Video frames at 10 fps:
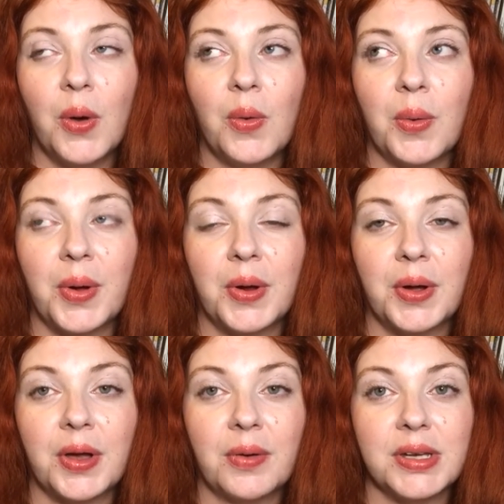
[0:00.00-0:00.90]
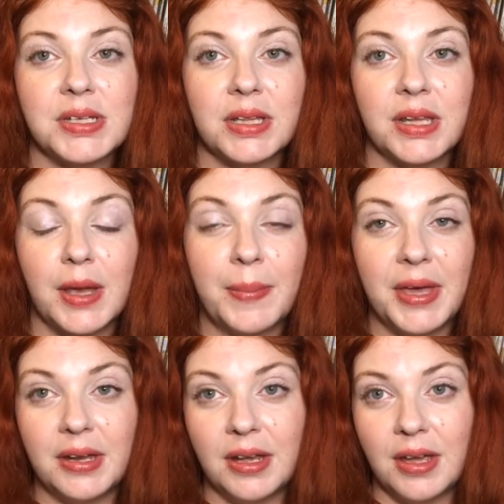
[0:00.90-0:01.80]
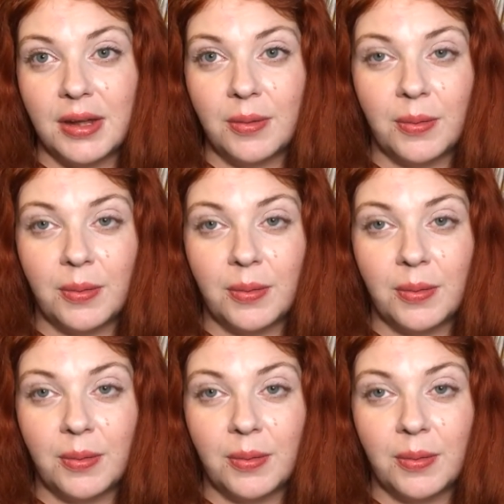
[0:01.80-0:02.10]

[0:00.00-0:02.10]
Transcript: or going to like a paint night